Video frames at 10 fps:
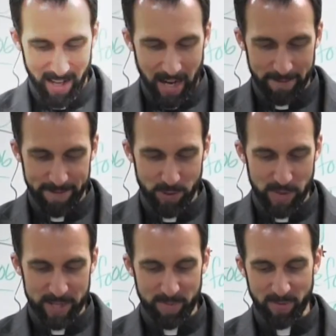A few
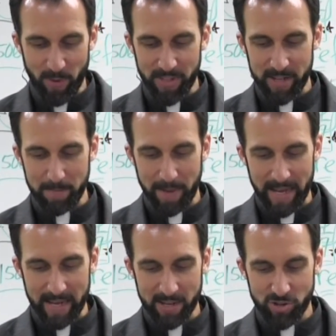weeks before the
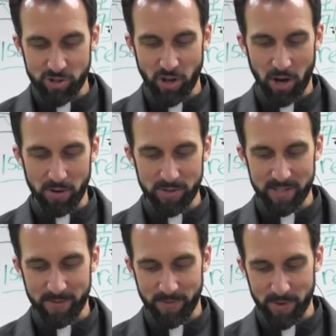debate, Charles
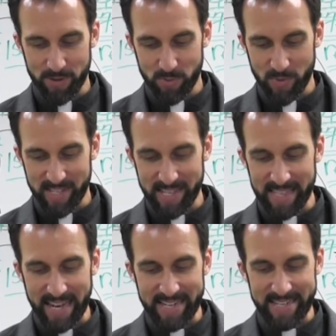I was
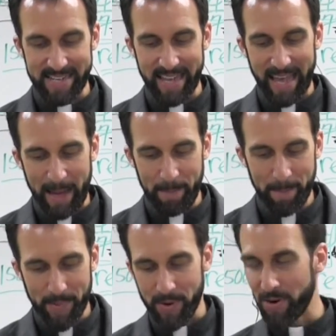elected
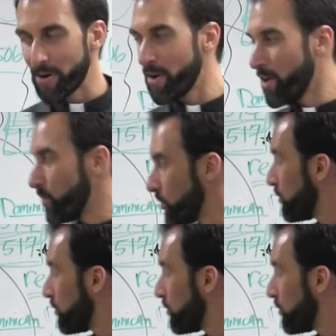emperor. We